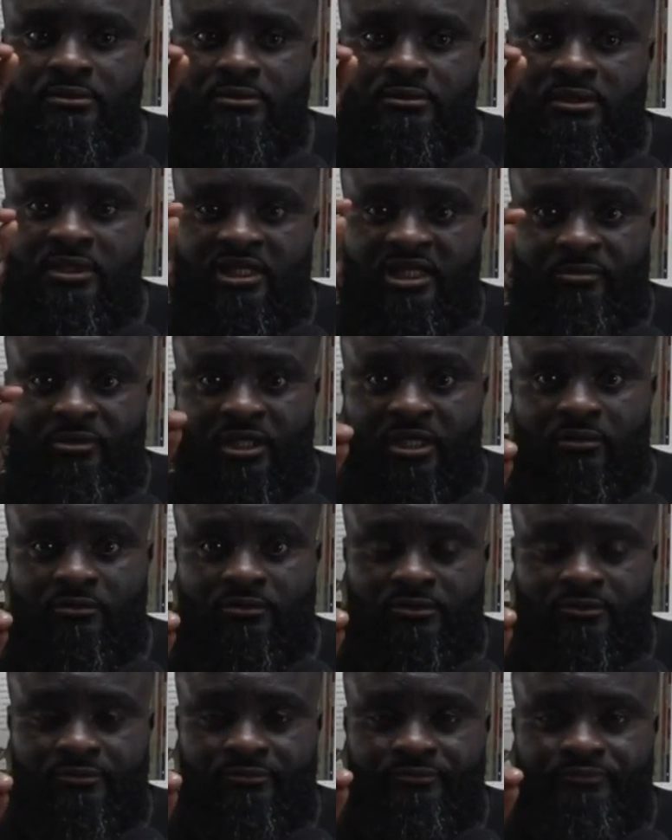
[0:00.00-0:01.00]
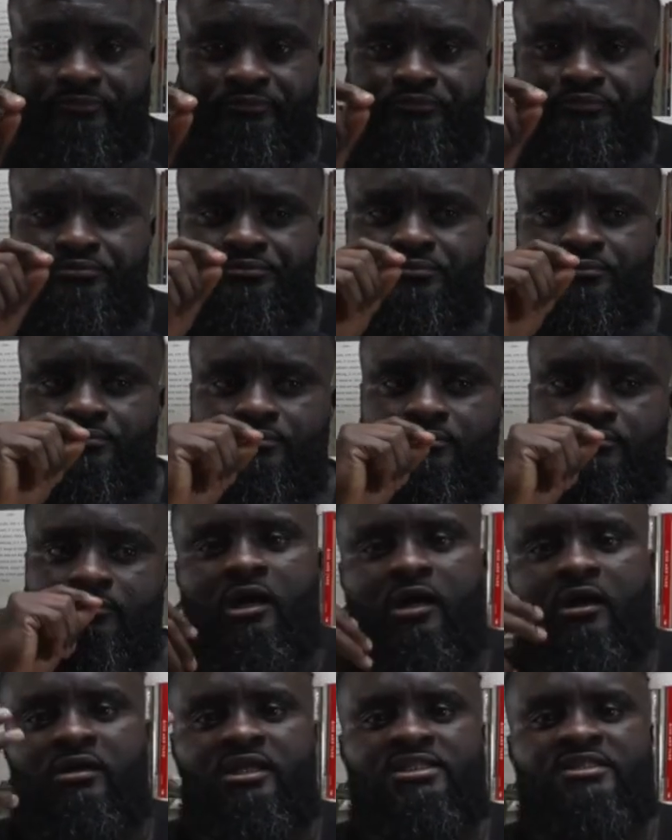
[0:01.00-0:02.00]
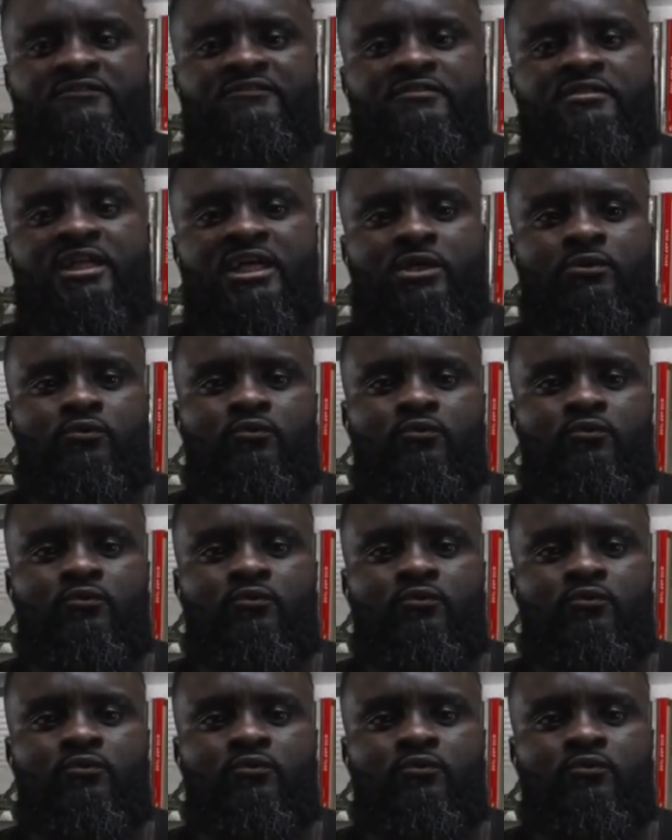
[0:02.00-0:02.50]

hear me out. I honestly feel like